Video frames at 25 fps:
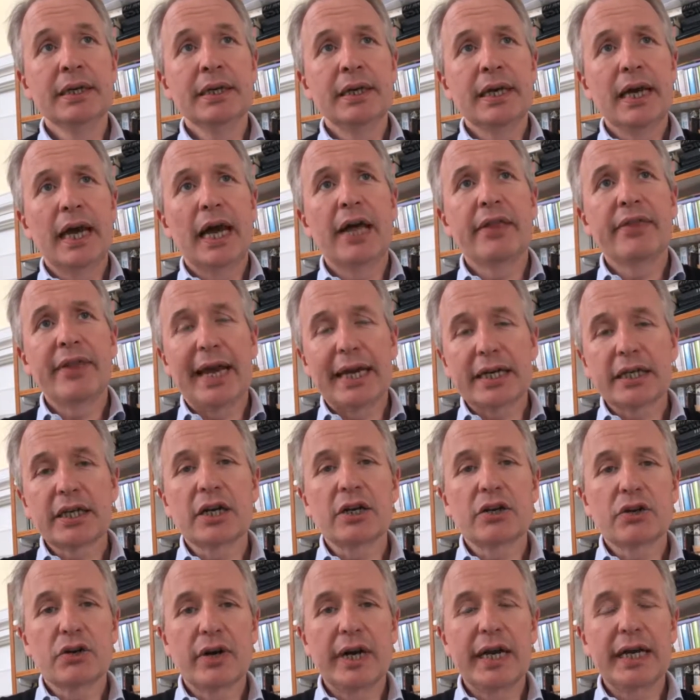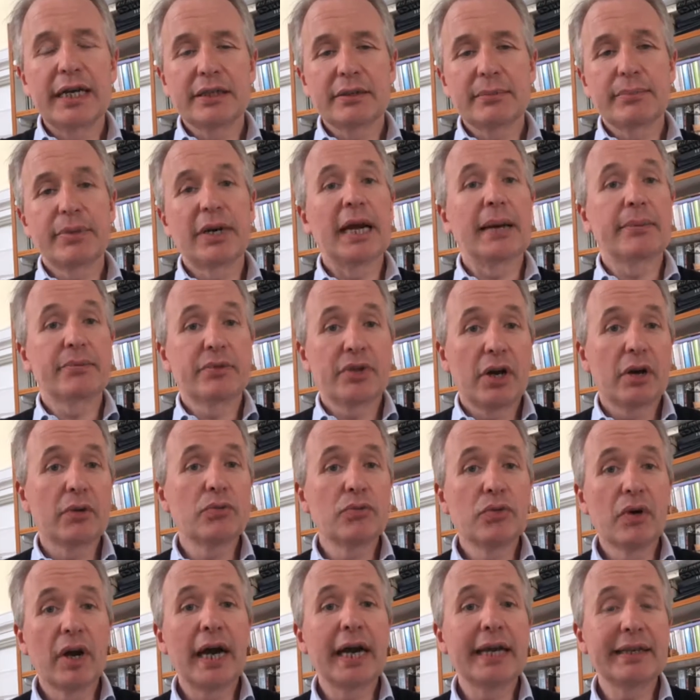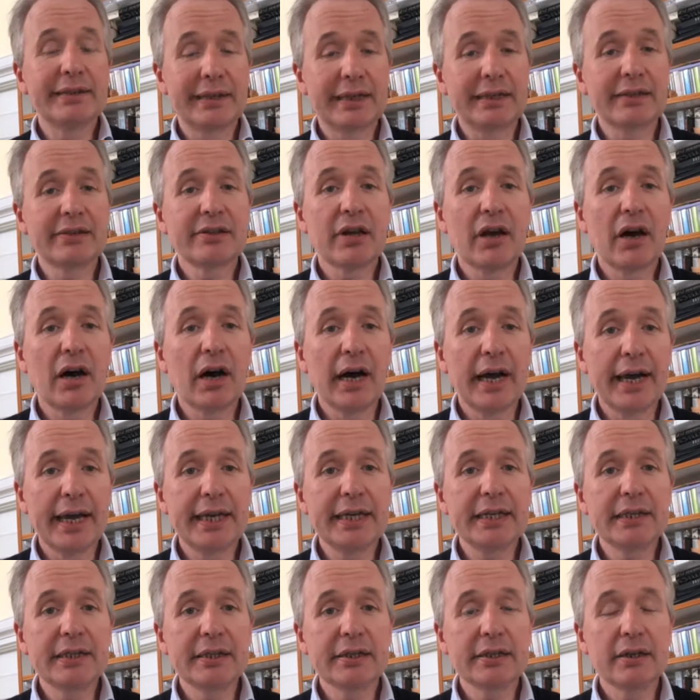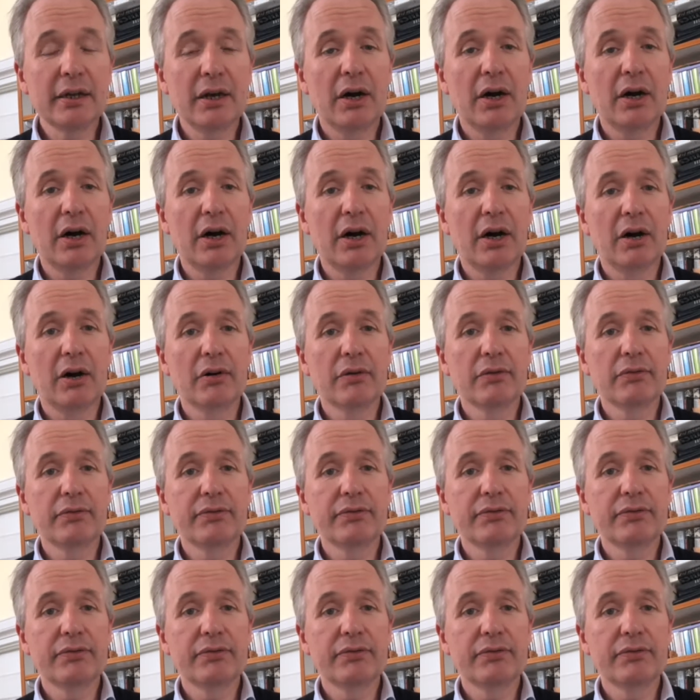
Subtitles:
And that can create perhaps a rising tide of